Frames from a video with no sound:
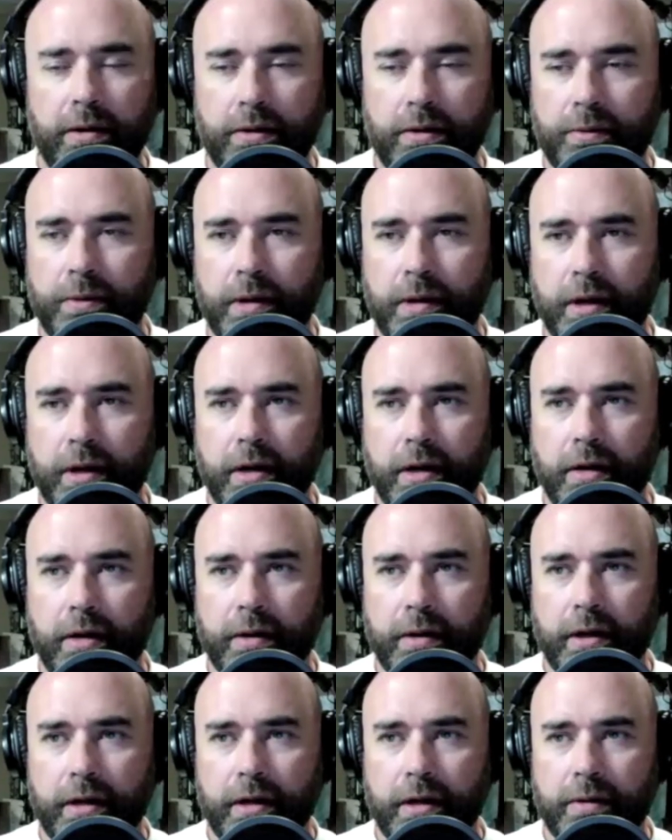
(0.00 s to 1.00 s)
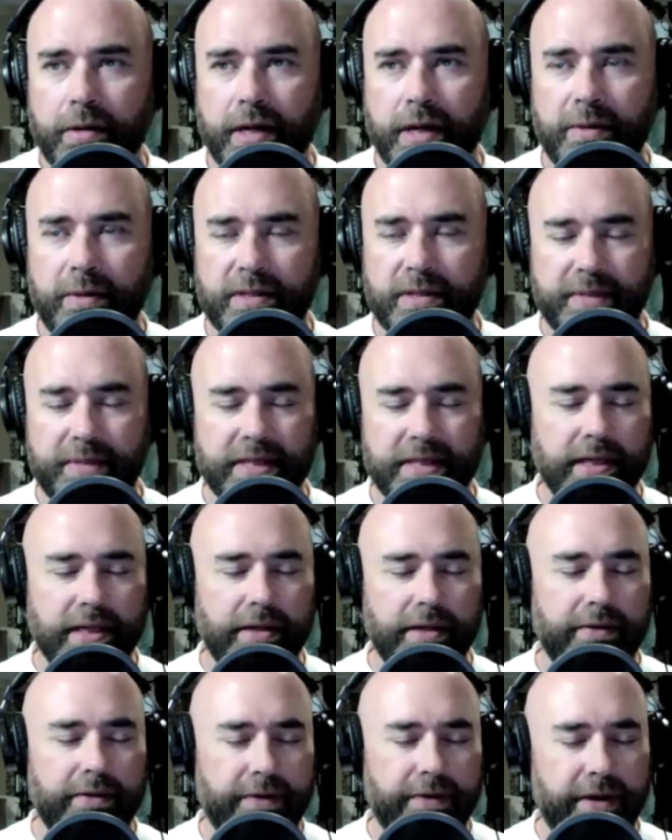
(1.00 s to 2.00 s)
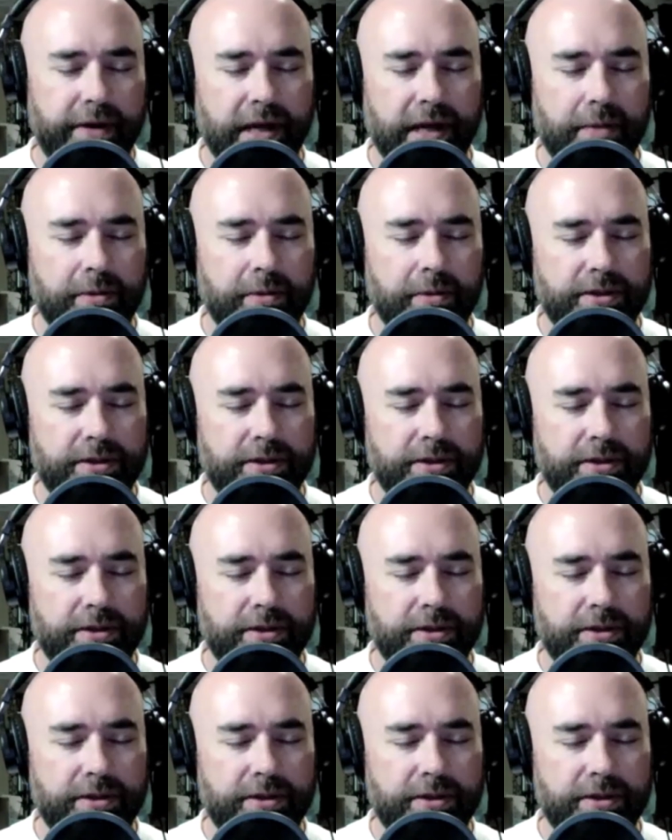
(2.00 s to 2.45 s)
that your time is busy and valuable,